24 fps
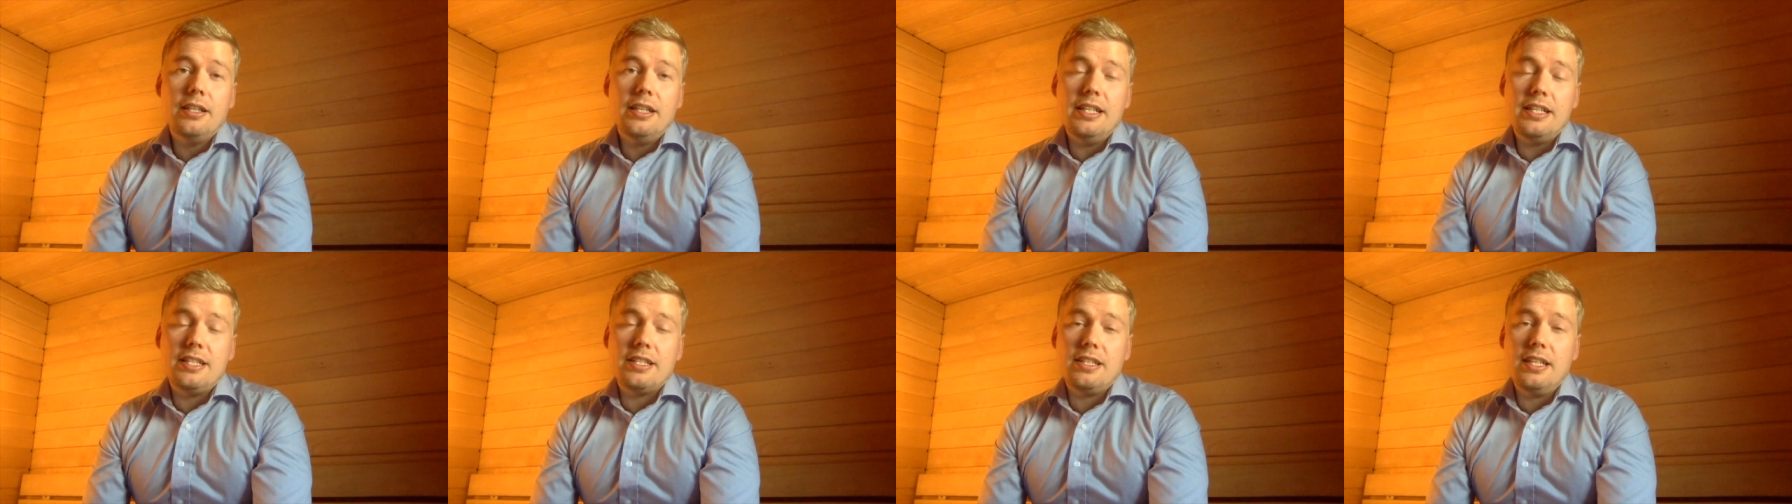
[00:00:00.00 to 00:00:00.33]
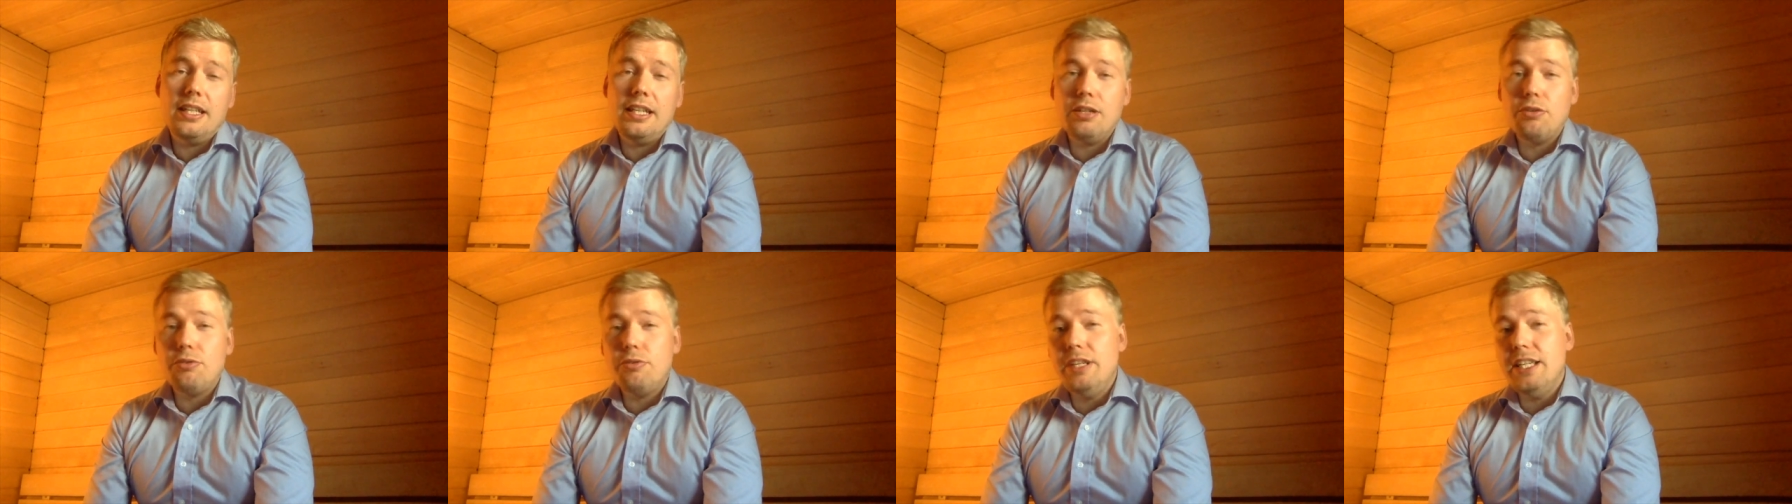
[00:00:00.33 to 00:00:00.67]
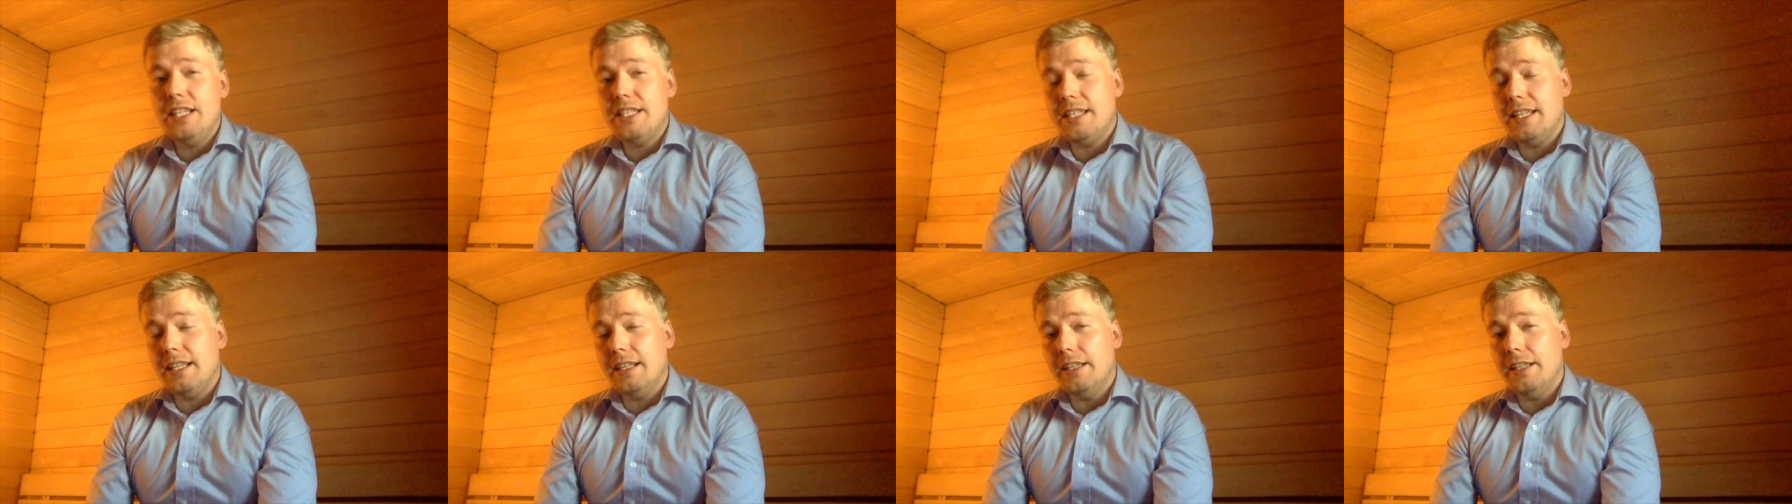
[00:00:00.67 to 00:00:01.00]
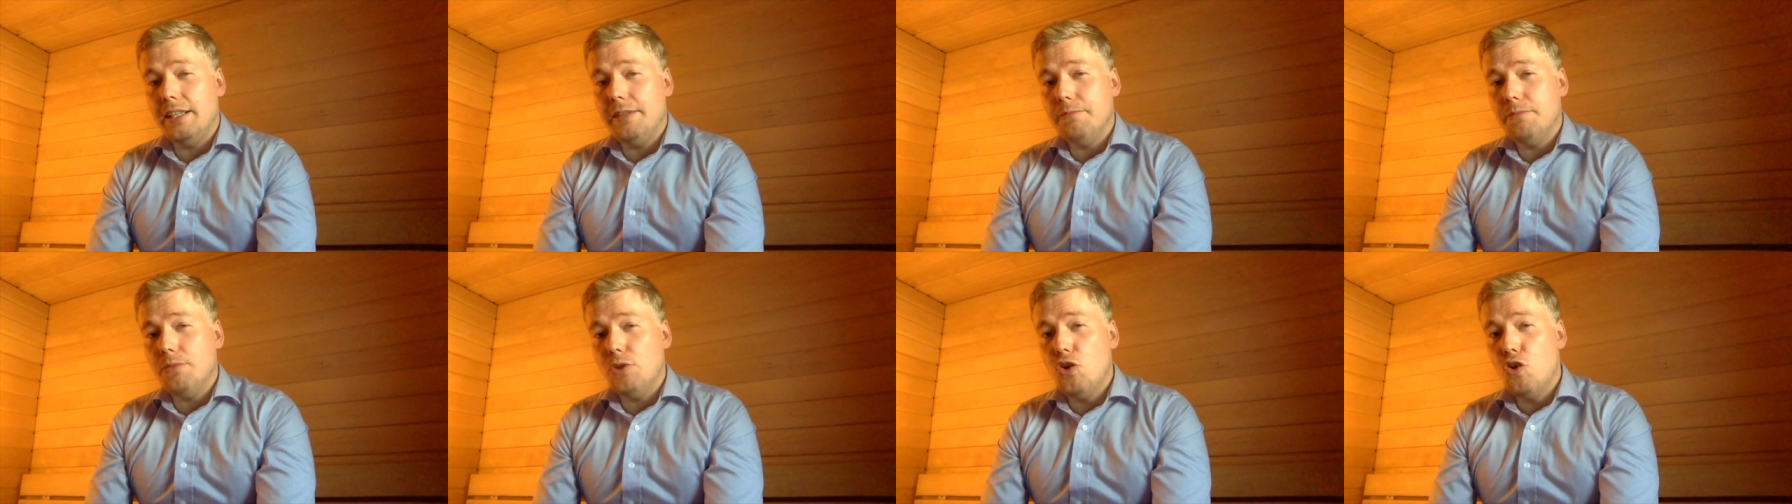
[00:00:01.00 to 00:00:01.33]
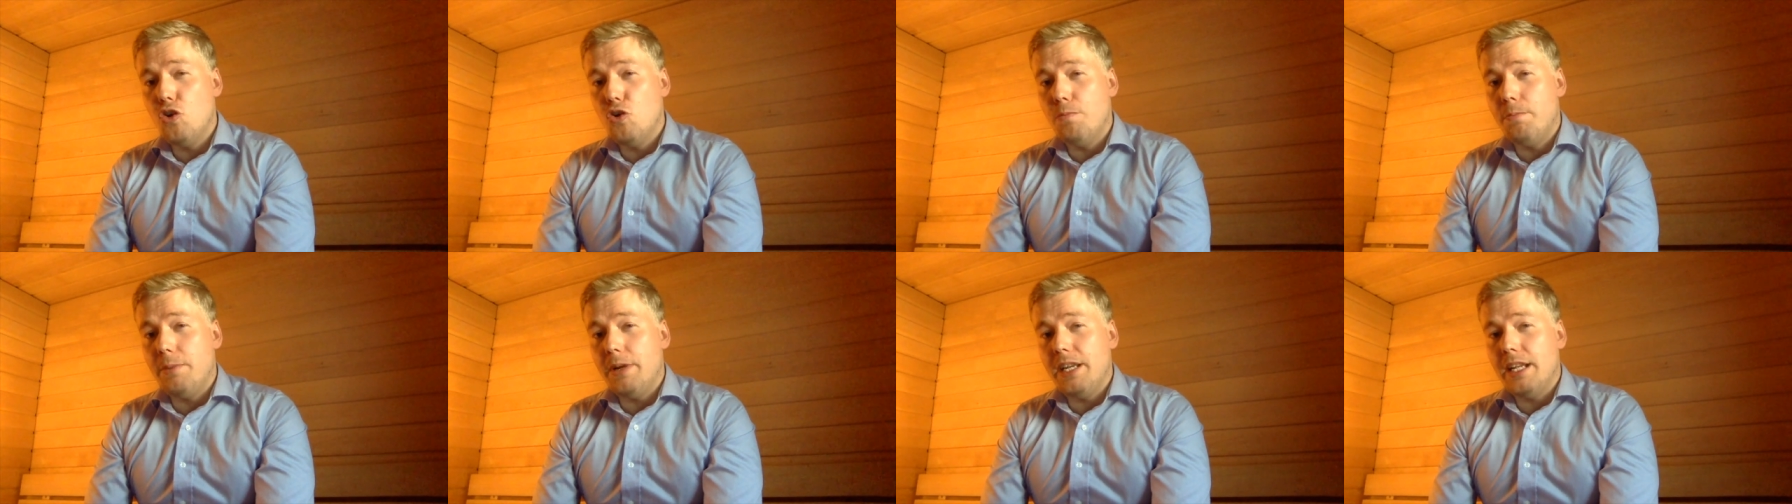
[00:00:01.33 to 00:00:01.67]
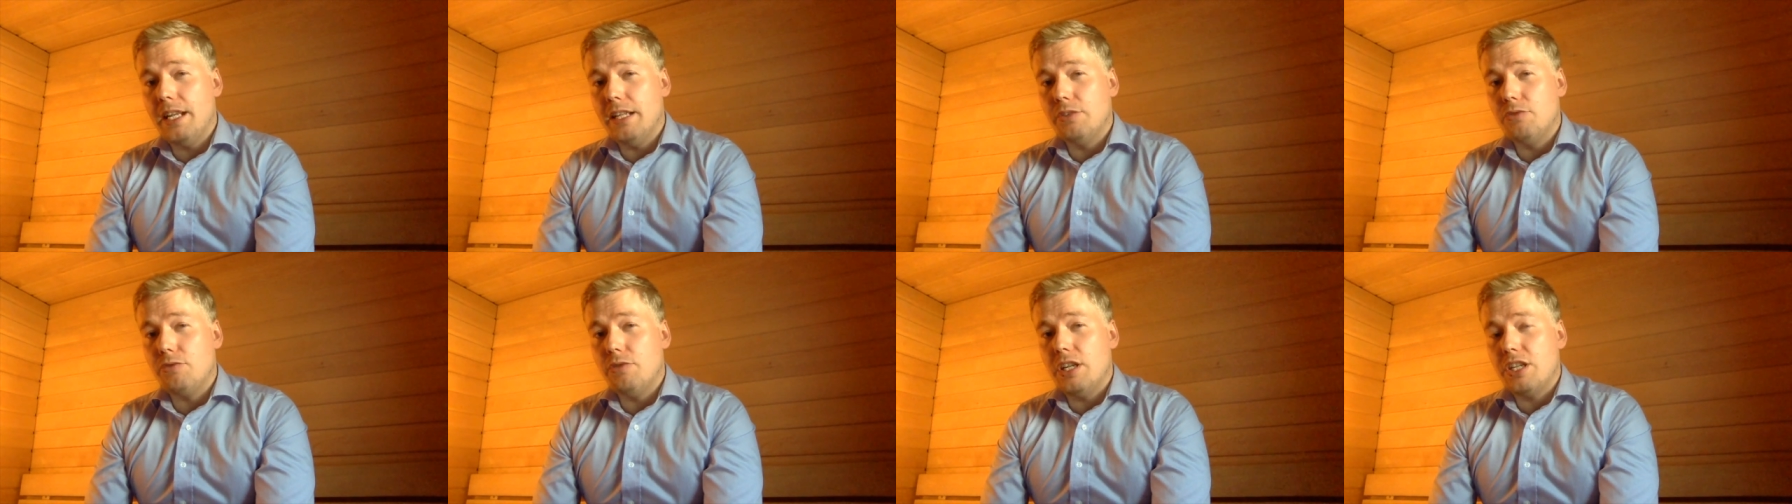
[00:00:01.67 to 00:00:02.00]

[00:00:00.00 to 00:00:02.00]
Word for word: is increasingly open and